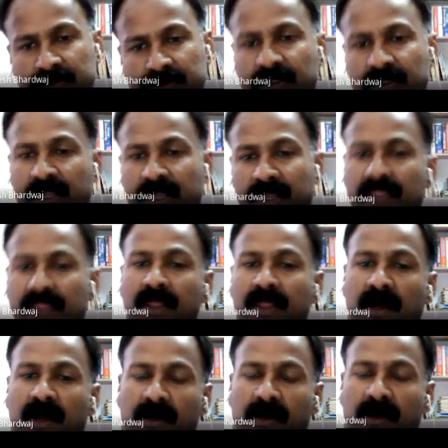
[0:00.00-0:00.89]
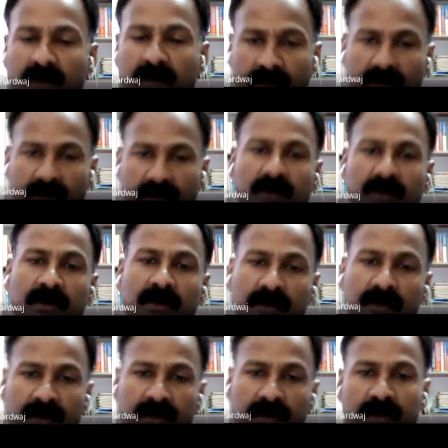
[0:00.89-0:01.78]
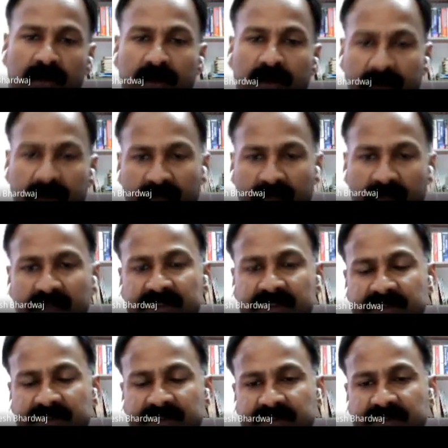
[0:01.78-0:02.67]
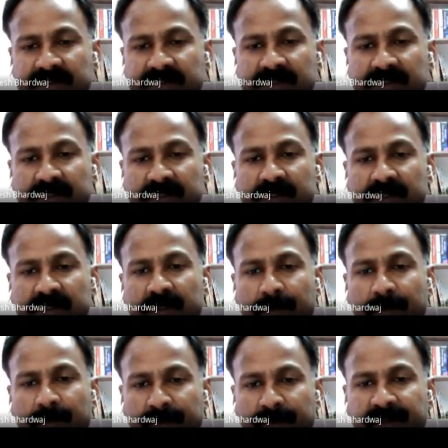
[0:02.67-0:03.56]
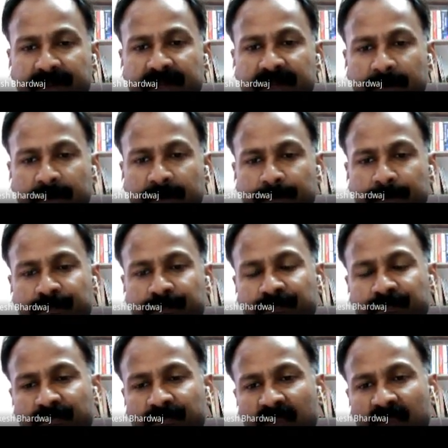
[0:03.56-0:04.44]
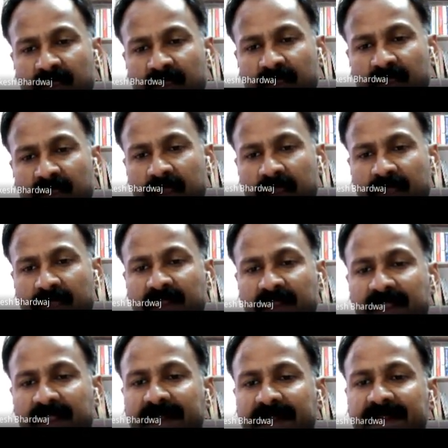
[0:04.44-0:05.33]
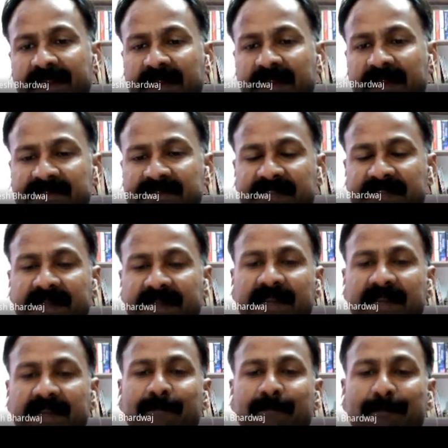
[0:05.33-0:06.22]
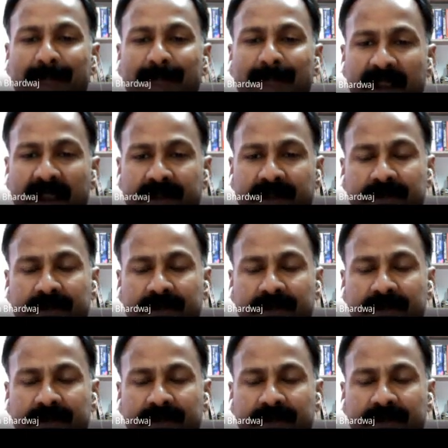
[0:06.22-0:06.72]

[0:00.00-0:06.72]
in the glass medium, and the light gets slightly bent